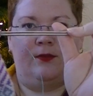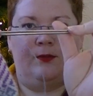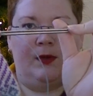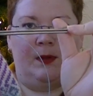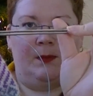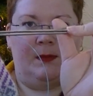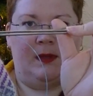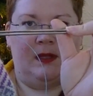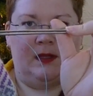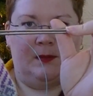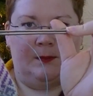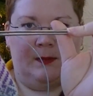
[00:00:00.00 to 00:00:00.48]

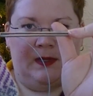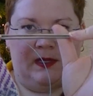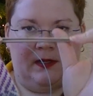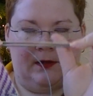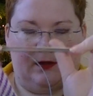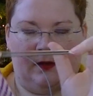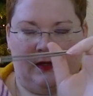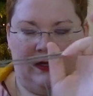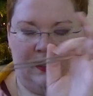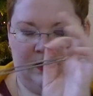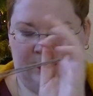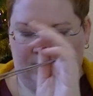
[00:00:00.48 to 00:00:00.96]

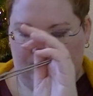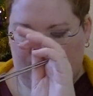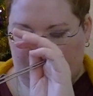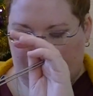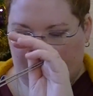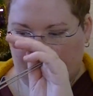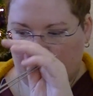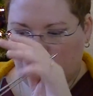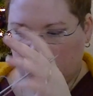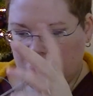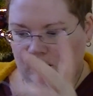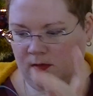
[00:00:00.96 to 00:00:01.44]
3mm needle
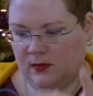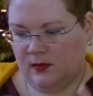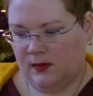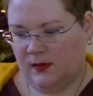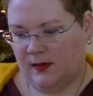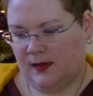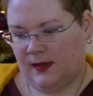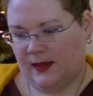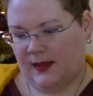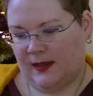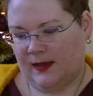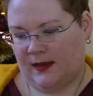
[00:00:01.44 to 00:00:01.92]
now,
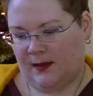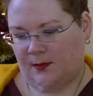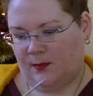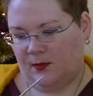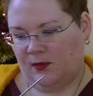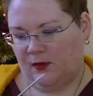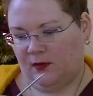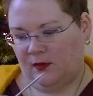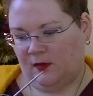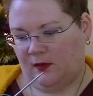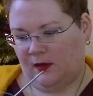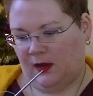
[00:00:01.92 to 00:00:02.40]
and I
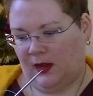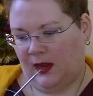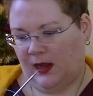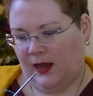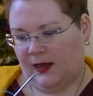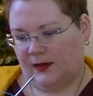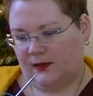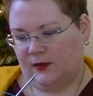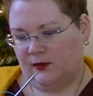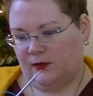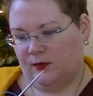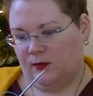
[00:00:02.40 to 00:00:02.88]
must say
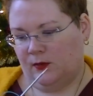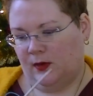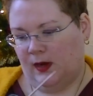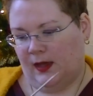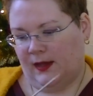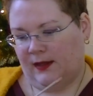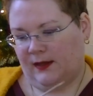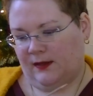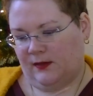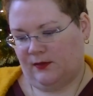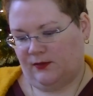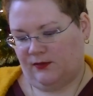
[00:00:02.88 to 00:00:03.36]
I do
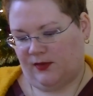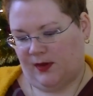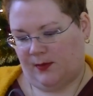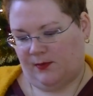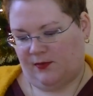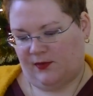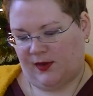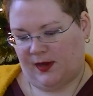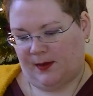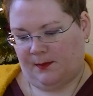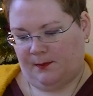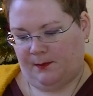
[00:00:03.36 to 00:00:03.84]
like the
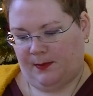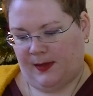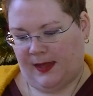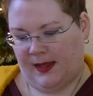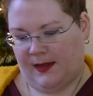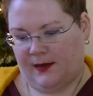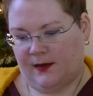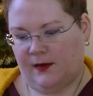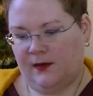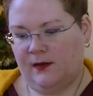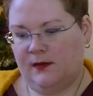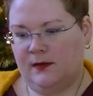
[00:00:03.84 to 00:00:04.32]
fabric
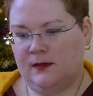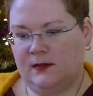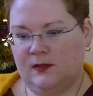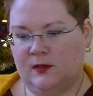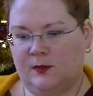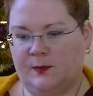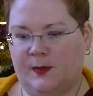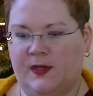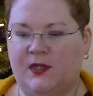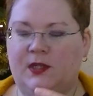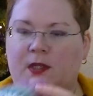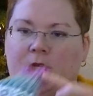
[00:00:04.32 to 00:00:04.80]
better,
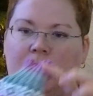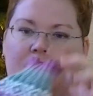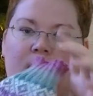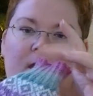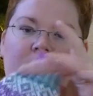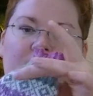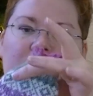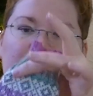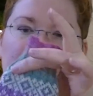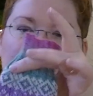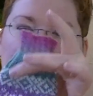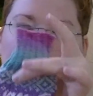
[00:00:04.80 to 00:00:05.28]
especially
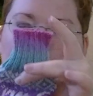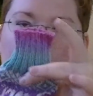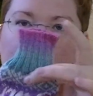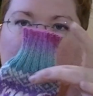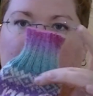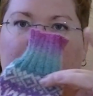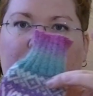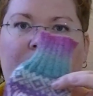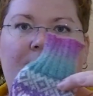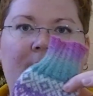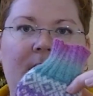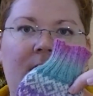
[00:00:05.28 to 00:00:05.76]
on this
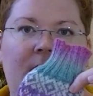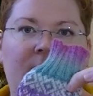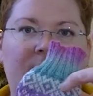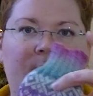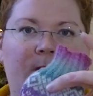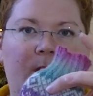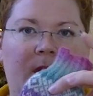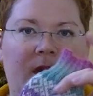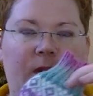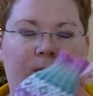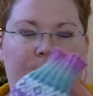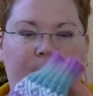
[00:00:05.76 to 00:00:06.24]
part.
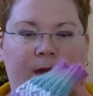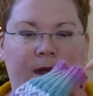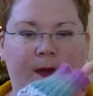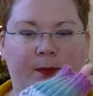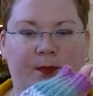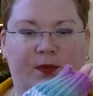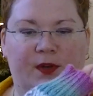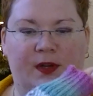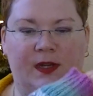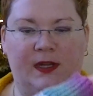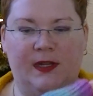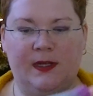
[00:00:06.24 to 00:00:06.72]
It's really, really
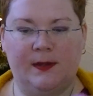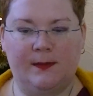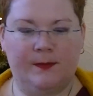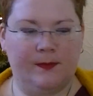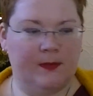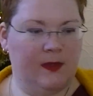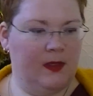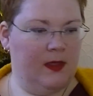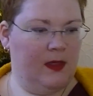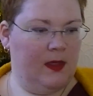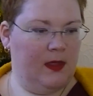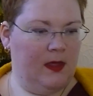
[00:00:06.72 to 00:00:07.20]
pretty,
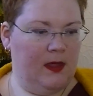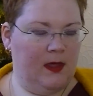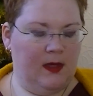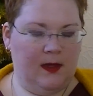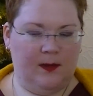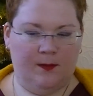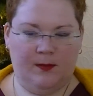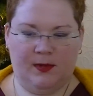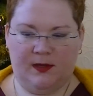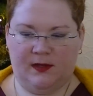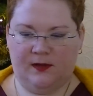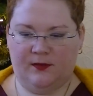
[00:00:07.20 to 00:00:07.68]

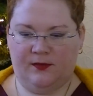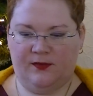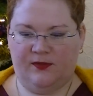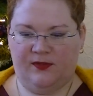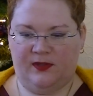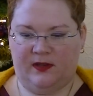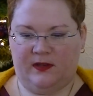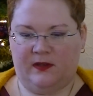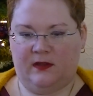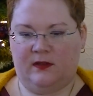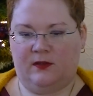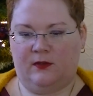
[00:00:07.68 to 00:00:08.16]
but the
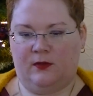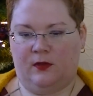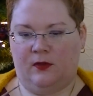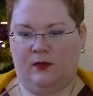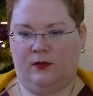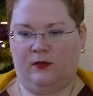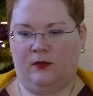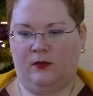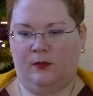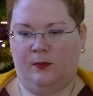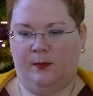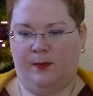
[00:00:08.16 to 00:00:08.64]
fit is
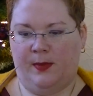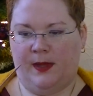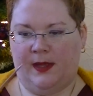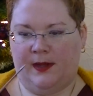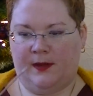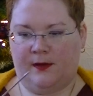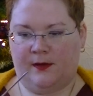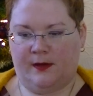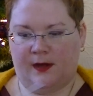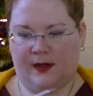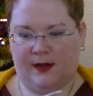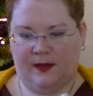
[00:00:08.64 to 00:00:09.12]
also
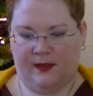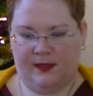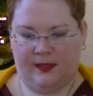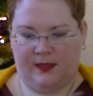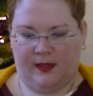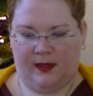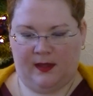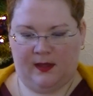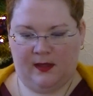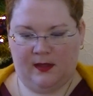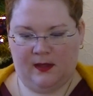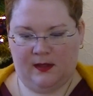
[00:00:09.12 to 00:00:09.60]
better, I
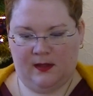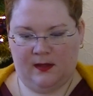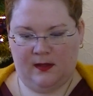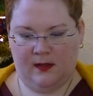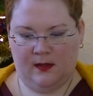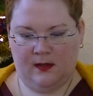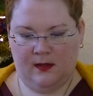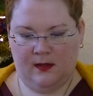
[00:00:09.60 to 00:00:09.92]
think.